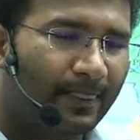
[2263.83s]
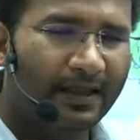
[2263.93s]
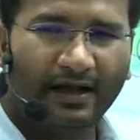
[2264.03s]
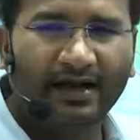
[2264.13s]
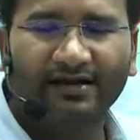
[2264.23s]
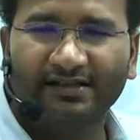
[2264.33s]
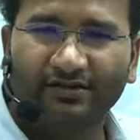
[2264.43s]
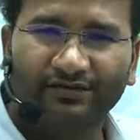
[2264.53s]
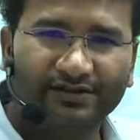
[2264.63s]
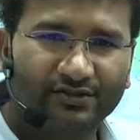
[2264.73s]
And rest of
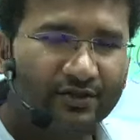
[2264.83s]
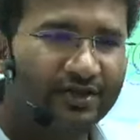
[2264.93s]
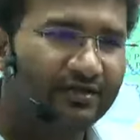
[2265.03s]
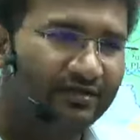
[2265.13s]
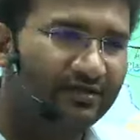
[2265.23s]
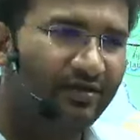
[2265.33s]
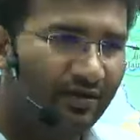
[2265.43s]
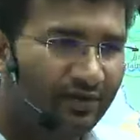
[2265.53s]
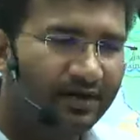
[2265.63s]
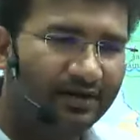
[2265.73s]
the story
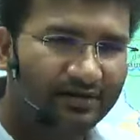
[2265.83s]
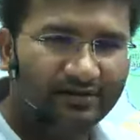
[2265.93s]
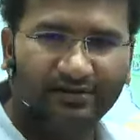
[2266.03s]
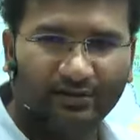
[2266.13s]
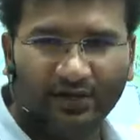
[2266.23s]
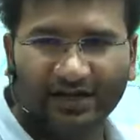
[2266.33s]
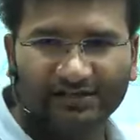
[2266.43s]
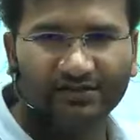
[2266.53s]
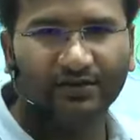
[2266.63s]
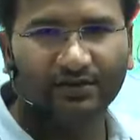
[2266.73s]
already you guys
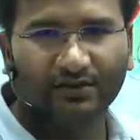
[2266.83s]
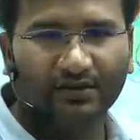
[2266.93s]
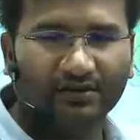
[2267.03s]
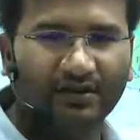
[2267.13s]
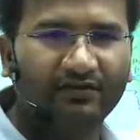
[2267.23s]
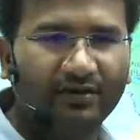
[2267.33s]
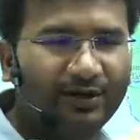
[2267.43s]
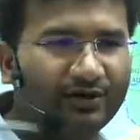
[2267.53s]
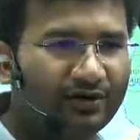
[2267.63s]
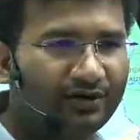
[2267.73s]
know, that will be
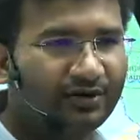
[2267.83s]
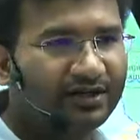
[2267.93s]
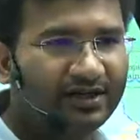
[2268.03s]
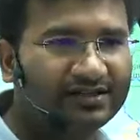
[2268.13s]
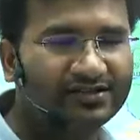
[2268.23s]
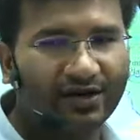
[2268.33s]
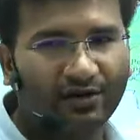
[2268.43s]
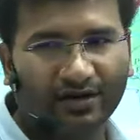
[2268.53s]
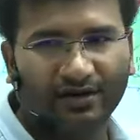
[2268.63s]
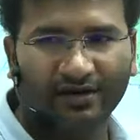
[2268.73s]
taught to you in the history
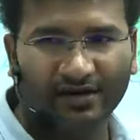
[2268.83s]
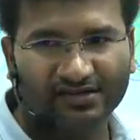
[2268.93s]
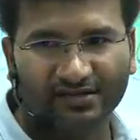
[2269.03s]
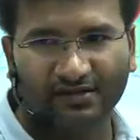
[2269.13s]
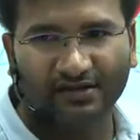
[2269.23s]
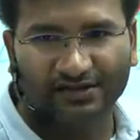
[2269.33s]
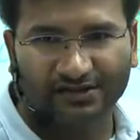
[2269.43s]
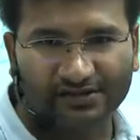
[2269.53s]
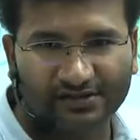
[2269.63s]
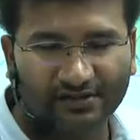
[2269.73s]
or international
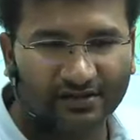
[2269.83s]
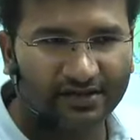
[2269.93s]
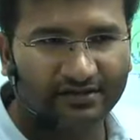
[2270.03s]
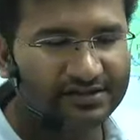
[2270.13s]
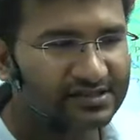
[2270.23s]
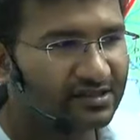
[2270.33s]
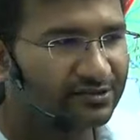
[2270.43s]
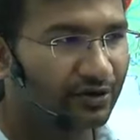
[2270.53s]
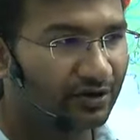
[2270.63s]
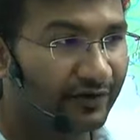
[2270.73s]
relations. Right? This is the
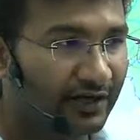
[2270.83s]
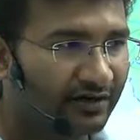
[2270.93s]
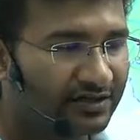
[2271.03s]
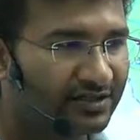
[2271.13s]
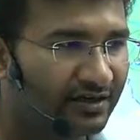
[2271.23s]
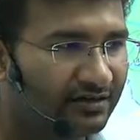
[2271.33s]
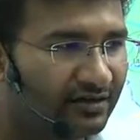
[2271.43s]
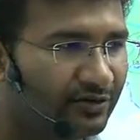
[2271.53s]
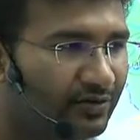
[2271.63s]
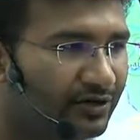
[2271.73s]
geographical understanding
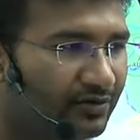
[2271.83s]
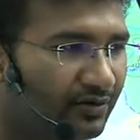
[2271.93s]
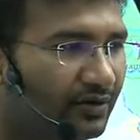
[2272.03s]
that you need to know.